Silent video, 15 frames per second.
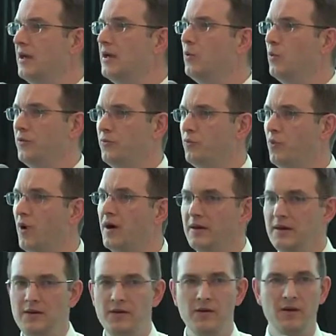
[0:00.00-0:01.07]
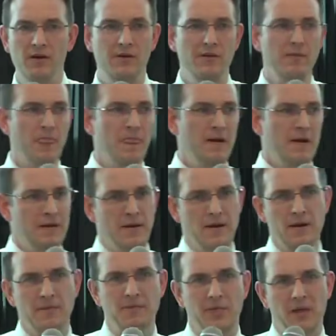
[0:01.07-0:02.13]
it was running
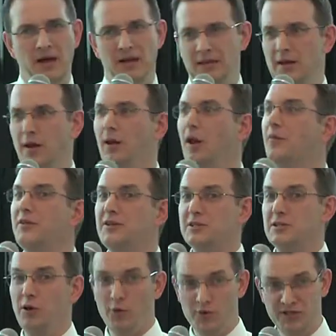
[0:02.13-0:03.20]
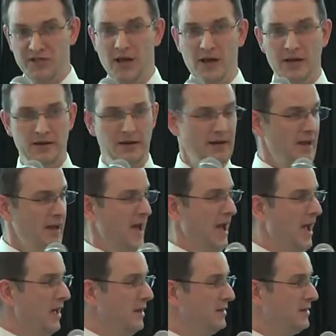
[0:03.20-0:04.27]
a little on the slow side.
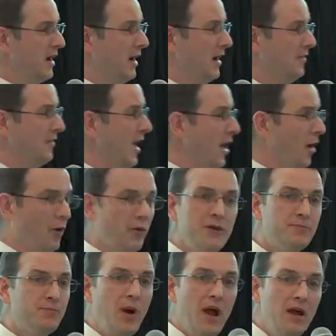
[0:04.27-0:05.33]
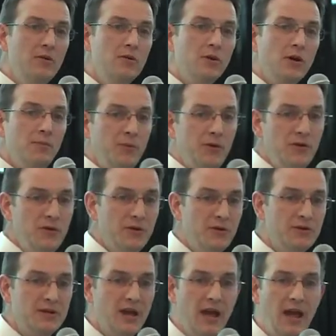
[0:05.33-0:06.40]
And uh, they had all these brand new
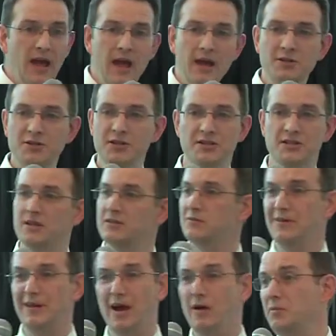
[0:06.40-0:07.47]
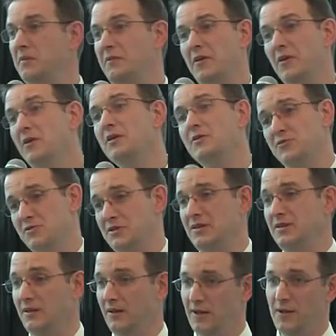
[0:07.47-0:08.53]
computers, and she says, I would be very
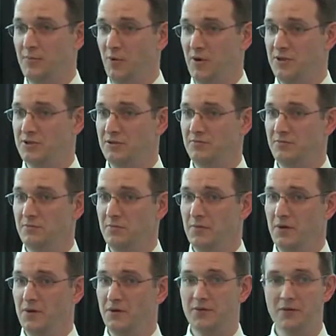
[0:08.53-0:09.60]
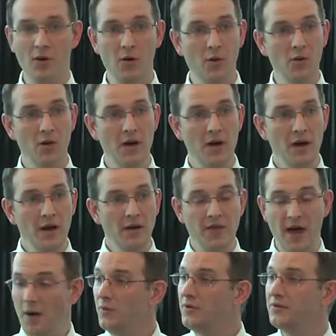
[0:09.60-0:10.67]
interested in collaboration. So
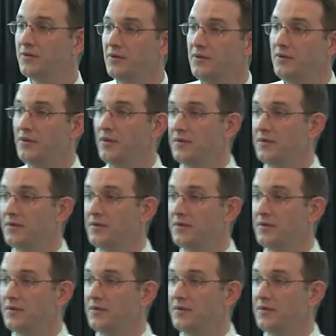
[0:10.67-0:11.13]
that was in